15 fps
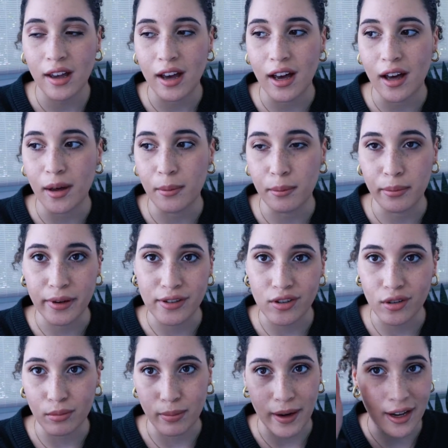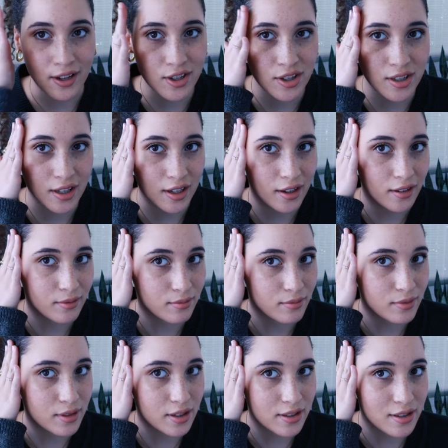um, bristle brush to
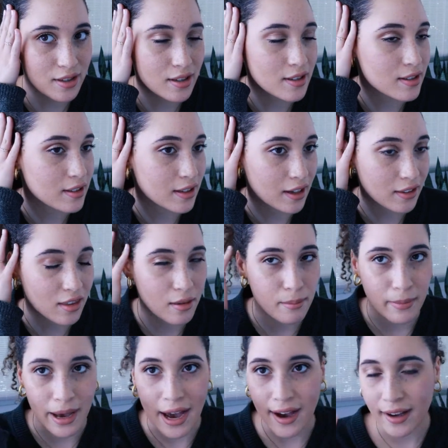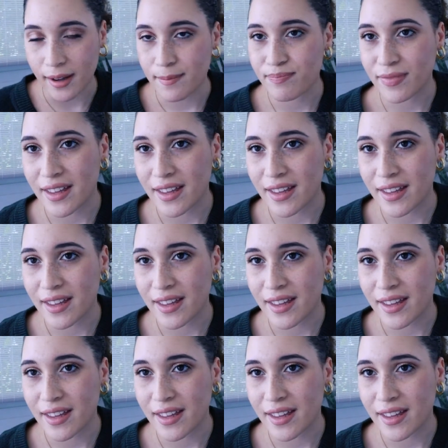just slick them back.